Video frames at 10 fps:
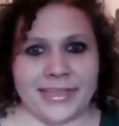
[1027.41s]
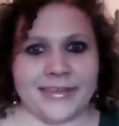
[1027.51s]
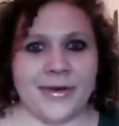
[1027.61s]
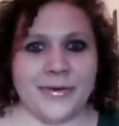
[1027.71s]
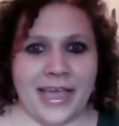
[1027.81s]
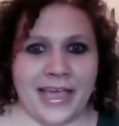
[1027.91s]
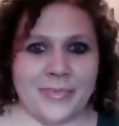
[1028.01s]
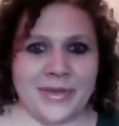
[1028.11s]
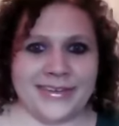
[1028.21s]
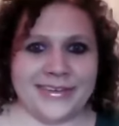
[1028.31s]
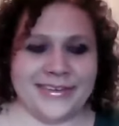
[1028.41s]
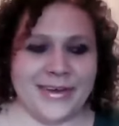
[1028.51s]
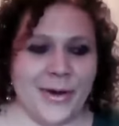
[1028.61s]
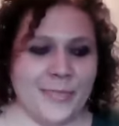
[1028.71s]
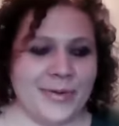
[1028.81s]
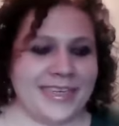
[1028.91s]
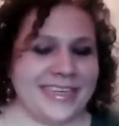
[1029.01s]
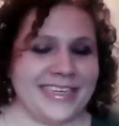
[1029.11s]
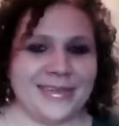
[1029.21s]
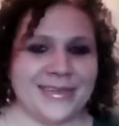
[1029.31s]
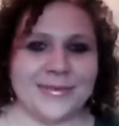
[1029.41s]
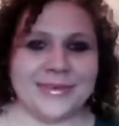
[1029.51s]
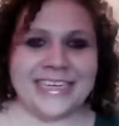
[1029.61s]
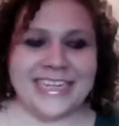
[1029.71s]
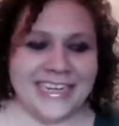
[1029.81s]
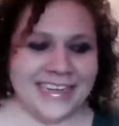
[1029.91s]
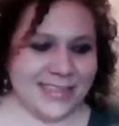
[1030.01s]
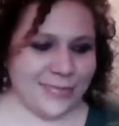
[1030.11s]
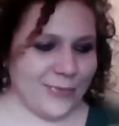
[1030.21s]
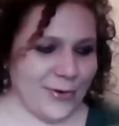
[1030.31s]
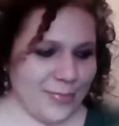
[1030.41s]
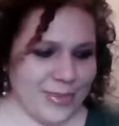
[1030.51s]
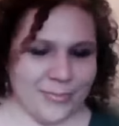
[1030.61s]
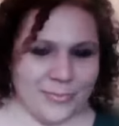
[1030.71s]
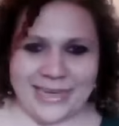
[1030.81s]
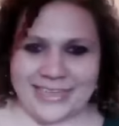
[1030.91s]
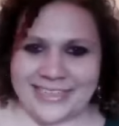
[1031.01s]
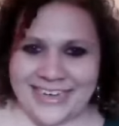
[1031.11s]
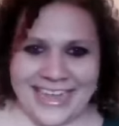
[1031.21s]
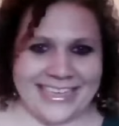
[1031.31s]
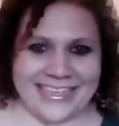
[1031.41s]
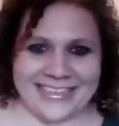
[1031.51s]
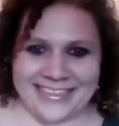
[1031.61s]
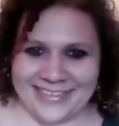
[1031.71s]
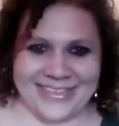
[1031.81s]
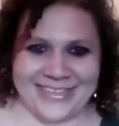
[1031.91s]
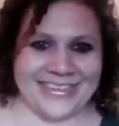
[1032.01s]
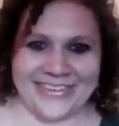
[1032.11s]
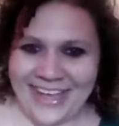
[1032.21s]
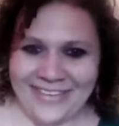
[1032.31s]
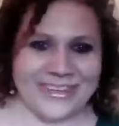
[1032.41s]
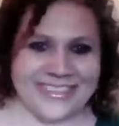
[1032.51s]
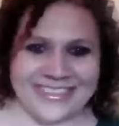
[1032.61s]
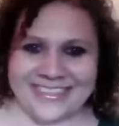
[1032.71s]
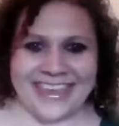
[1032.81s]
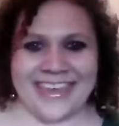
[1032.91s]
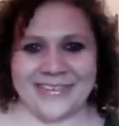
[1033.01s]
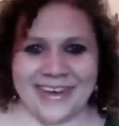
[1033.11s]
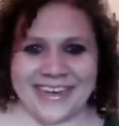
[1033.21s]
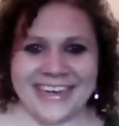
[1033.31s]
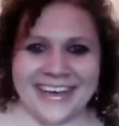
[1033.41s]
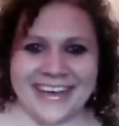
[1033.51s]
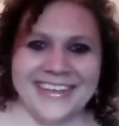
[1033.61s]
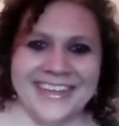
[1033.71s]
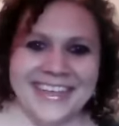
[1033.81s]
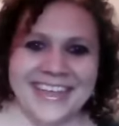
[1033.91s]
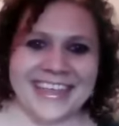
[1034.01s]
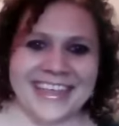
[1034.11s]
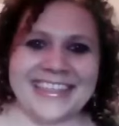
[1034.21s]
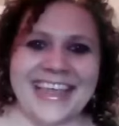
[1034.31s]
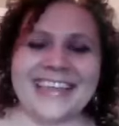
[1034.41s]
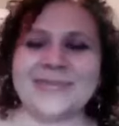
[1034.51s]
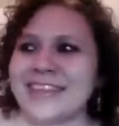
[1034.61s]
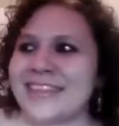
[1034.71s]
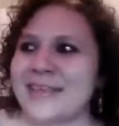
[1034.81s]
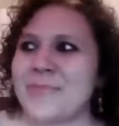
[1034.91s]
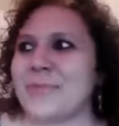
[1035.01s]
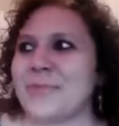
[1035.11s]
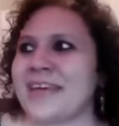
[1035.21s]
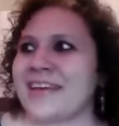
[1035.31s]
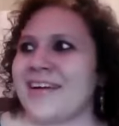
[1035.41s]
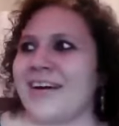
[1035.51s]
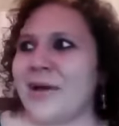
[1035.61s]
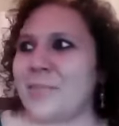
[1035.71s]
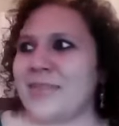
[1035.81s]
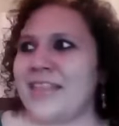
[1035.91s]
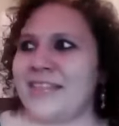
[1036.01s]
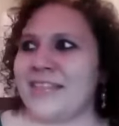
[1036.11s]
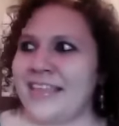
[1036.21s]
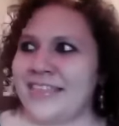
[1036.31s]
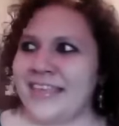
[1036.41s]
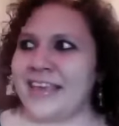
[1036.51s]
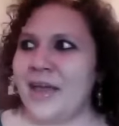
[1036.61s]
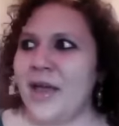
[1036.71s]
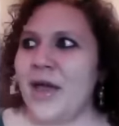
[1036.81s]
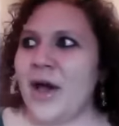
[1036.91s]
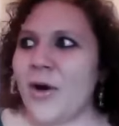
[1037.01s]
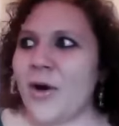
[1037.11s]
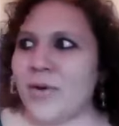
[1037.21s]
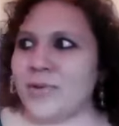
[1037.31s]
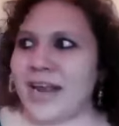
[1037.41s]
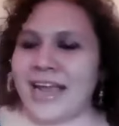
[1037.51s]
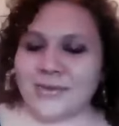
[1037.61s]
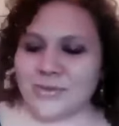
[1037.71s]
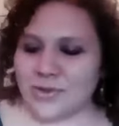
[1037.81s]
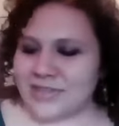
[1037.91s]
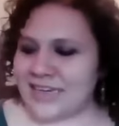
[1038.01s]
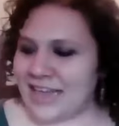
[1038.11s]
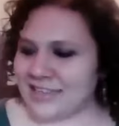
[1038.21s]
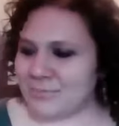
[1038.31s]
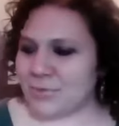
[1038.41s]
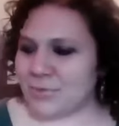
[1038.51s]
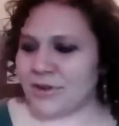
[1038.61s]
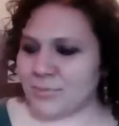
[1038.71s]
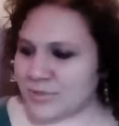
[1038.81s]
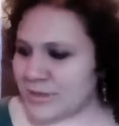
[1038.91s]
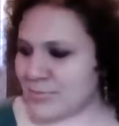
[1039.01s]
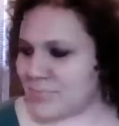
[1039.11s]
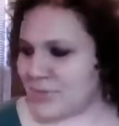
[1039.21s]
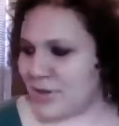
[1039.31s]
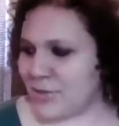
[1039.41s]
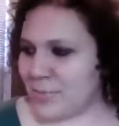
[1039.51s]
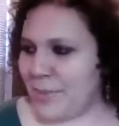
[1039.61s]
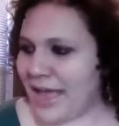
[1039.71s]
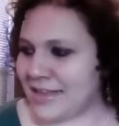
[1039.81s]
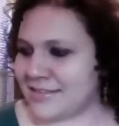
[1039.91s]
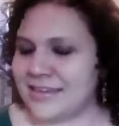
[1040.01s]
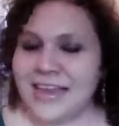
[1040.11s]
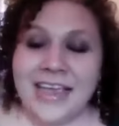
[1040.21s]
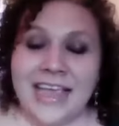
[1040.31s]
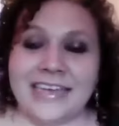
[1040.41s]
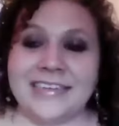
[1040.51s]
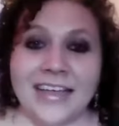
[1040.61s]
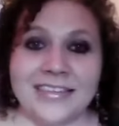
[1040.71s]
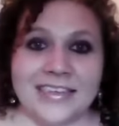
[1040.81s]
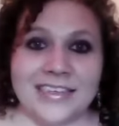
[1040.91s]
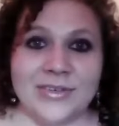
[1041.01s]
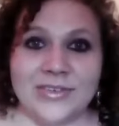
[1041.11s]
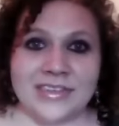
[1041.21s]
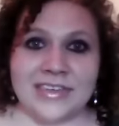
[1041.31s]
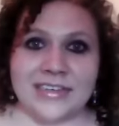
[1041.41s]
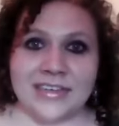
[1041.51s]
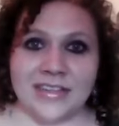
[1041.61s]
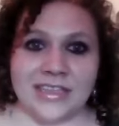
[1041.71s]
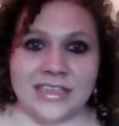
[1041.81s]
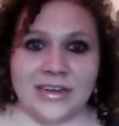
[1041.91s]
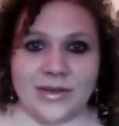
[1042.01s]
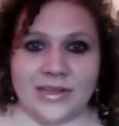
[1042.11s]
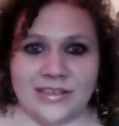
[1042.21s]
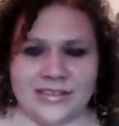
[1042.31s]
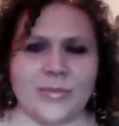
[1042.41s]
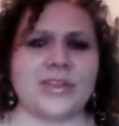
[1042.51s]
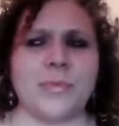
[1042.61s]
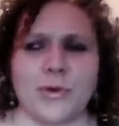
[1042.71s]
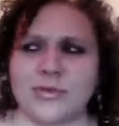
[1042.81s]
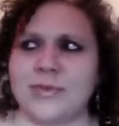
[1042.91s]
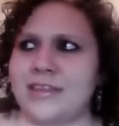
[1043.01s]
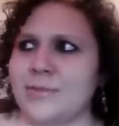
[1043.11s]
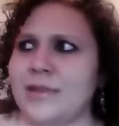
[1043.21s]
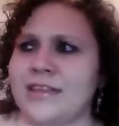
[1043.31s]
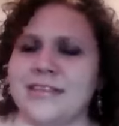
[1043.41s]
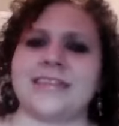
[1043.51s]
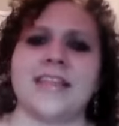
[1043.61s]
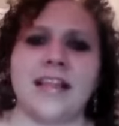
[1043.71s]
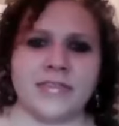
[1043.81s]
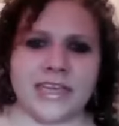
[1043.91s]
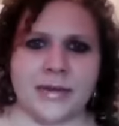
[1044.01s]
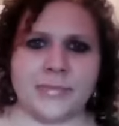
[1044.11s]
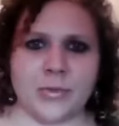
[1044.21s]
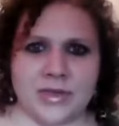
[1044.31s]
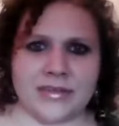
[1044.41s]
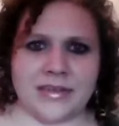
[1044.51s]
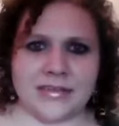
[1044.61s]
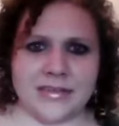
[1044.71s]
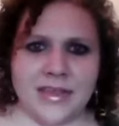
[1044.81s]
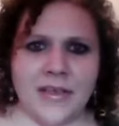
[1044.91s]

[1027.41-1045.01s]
Like, okay, but nobody, you don't need the firm that branded Nike to do your graphics design right now. Like, that's where I think people get caught up, and they, they think, oh, well, when I outsource it, it has to be one hundred percent, you know, the best. It doesn't. You just need to, you know, someone spoke to me this way. They said, it's leveling up your business.